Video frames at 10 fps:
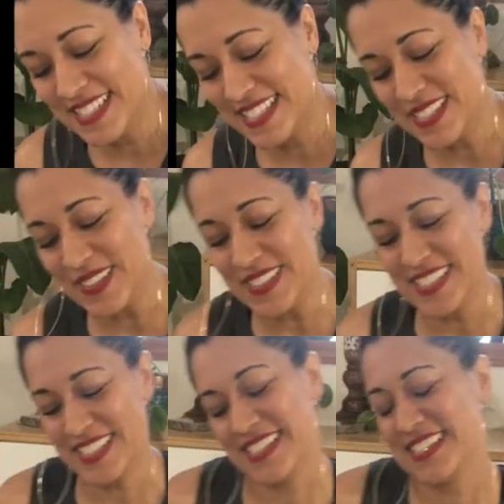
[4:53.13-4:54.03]
So
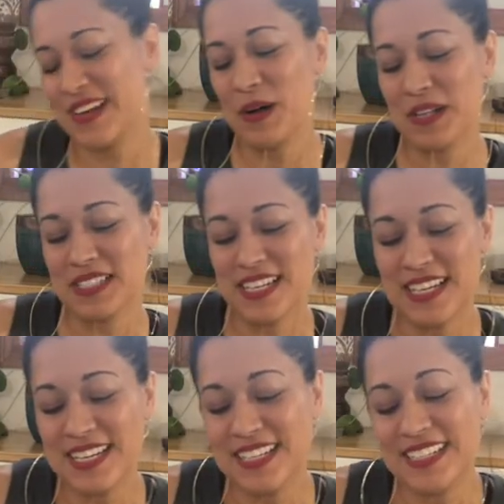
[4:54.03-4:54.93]
this is called
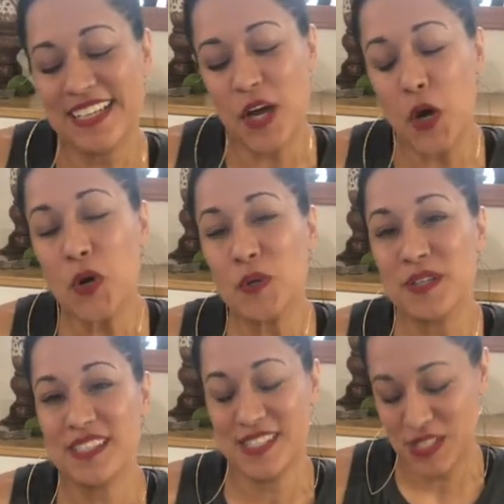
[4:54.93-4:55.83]
An
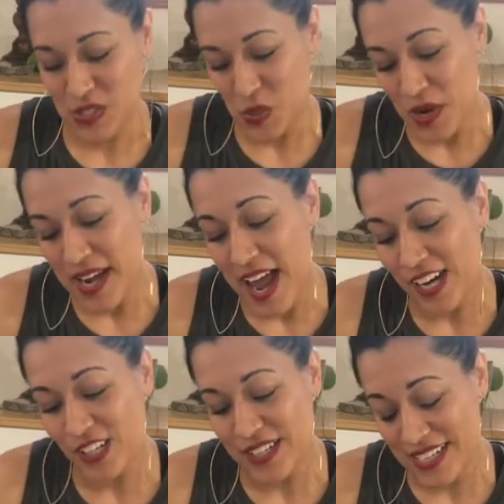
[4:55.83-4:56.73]
Ode to Door
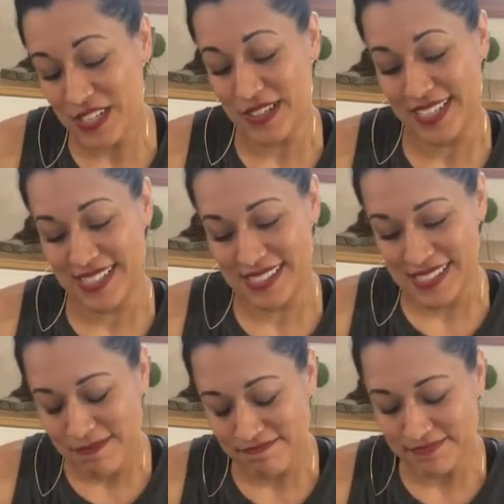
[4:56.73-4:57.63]
Knocker Earrings.
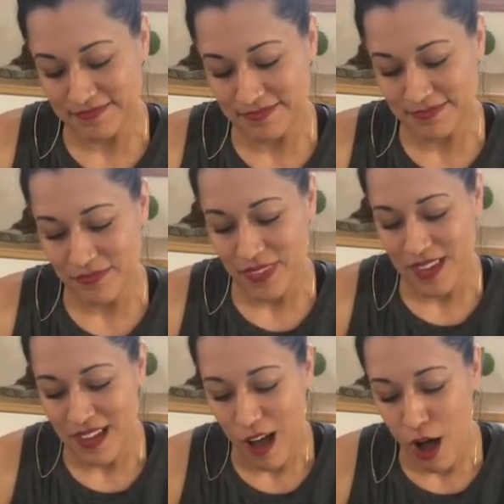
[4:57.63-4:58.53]

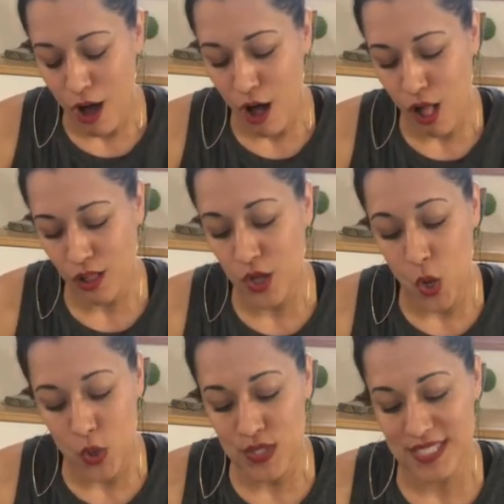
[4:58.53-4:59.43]
All
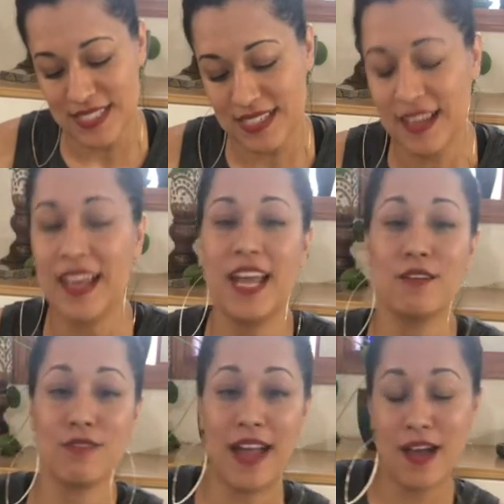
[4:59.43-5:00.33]
golden
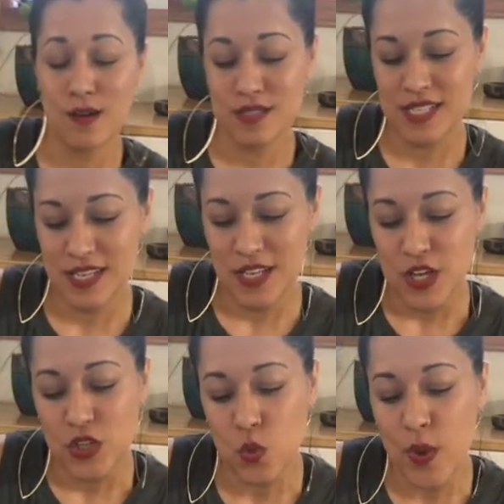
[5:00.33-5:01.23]
and round,
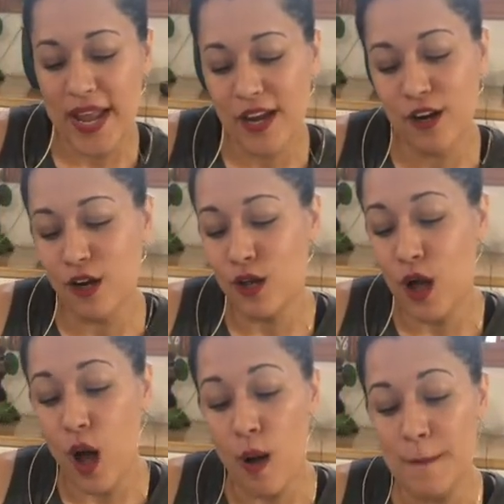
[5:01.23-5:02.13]
The way girl
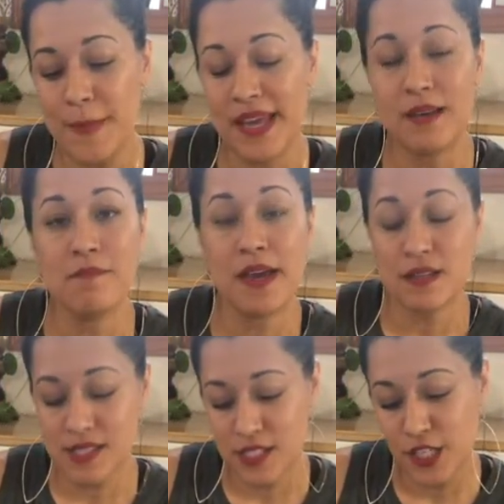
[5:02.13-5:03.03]
all bent metal
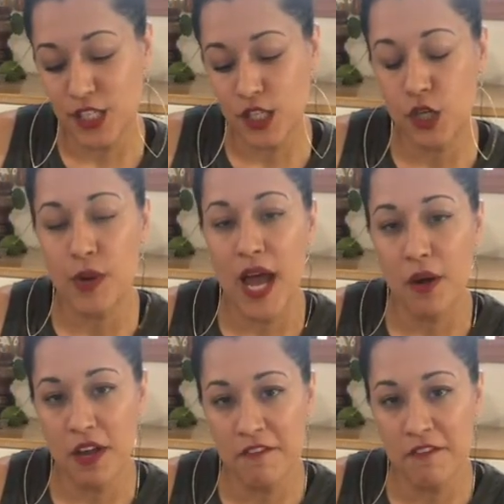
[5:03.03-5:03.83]
circular crown, a